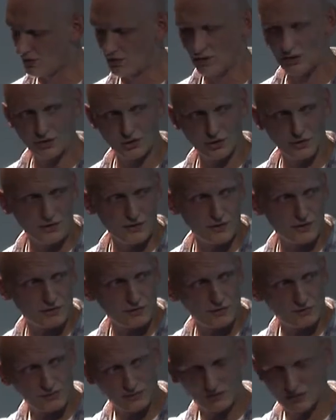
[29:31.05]
in lots
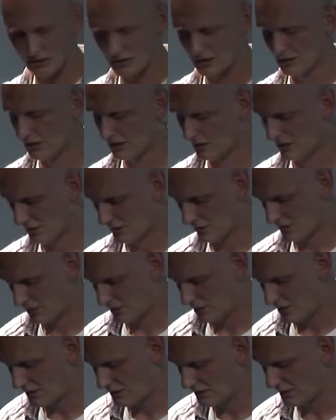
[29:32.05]

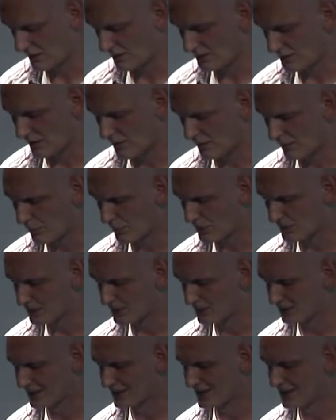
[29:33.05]
of these
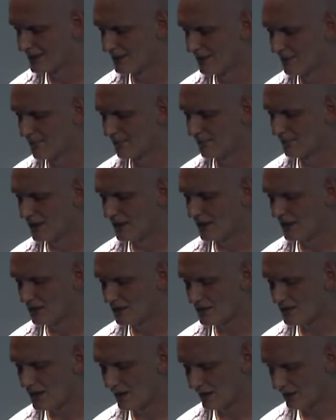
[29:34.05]
examples. Thing
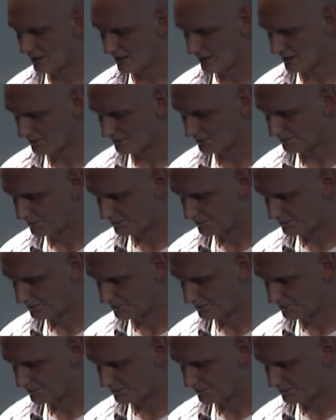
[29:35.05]
is that